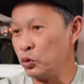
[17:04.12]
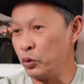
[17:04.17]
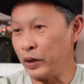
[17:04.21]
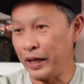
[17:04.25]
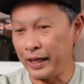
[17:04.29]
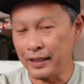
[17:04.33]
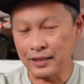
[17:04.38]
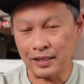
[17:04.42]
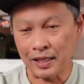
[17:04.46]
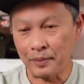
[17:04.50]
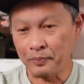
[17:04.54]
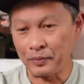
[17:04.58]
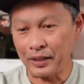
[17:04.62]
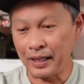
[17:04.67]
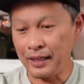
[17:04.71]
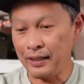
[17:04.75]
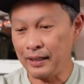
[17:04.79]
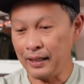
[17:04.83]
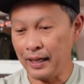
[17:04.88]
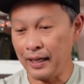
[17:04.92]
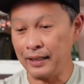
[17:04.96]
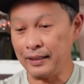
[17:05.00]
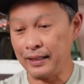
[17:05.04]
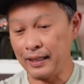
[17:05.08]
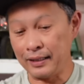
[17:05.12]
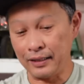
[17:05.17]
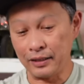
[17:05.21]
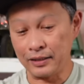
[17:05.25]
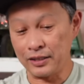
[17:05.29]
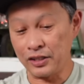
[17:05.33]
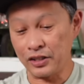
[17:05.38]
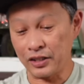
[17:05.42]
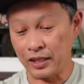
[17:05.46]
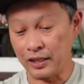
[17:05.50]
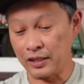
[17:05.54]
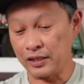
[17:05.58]
to hit something and then they're
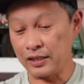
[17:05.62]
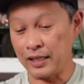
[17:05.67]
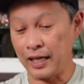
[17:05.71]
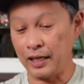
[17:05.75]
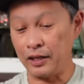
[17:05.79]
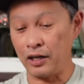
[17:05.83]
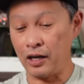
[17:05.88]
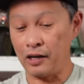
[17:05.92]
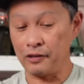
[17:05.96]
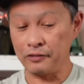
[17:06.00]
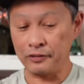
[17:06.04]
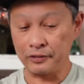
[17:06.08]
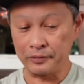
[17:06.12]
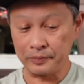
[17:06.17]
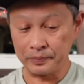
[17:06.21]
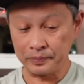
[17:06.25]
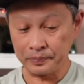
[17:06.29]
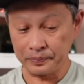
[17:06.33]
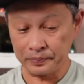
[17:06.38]
just going to slide off.